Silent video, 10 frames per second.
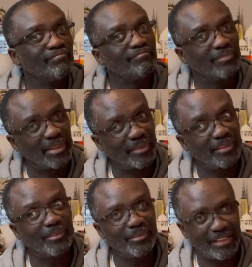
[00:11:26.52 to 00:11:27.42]

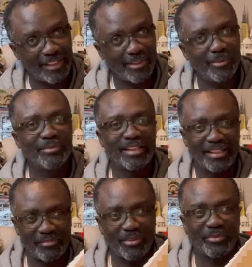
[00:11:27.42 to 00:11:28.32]
Typical Lego, they
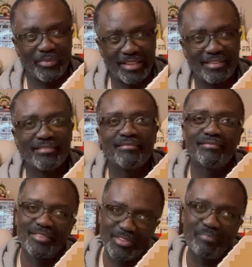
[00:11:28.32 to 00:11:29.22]
give you a reason
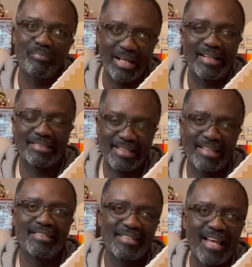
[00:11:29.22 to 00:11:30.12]
to buy a
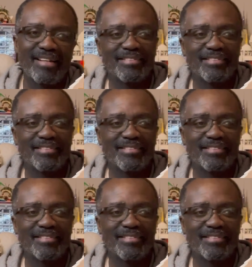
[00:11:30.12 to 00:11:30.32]
second set,